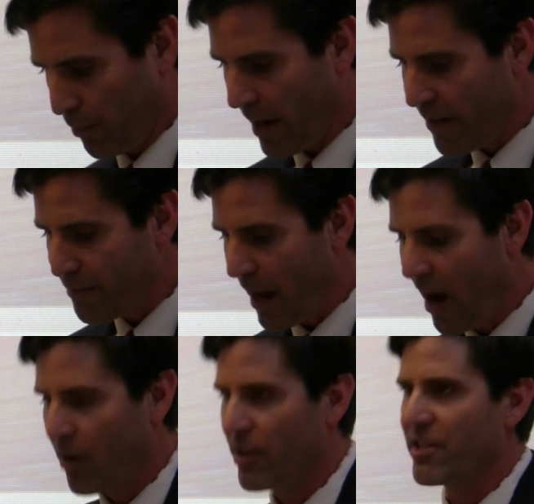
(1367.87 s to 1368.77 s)
wave
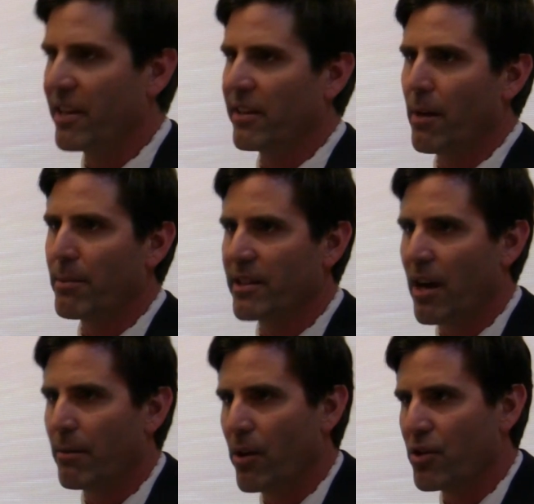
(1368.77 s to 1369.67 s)
power, you take the up and
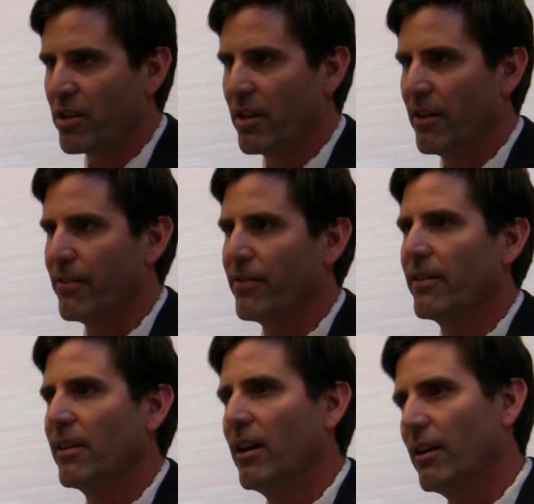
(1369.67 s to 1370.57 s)
down motion of
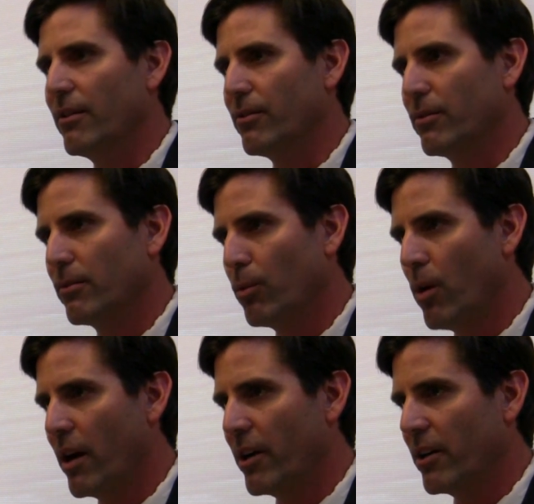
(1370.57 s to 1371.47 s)

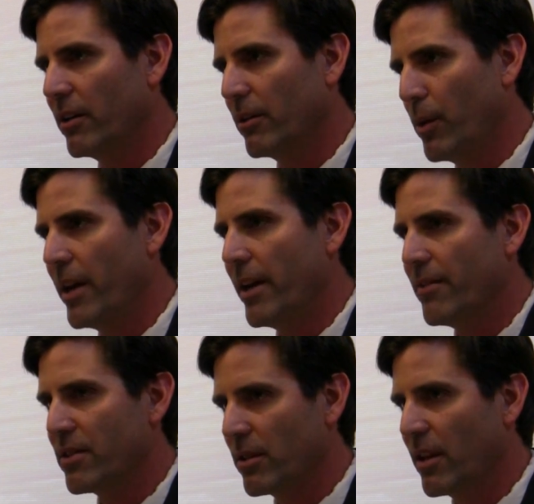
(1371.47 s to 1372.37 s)
water
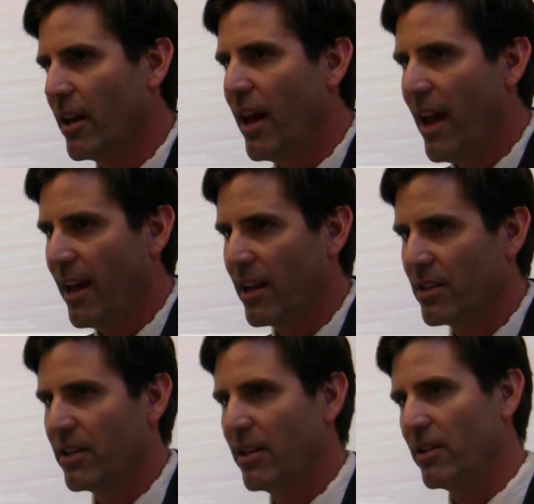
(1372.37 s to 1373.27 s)
waves,
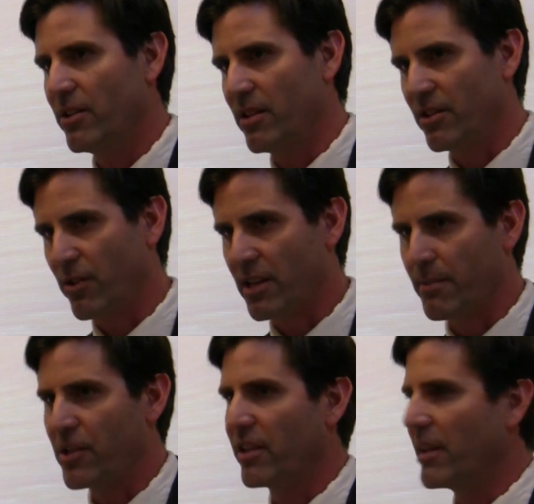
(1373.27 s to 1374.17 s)
and then there's a
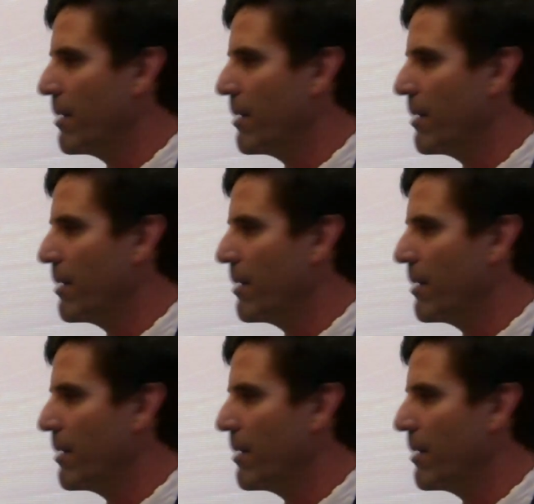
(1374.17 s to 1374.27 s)
transmission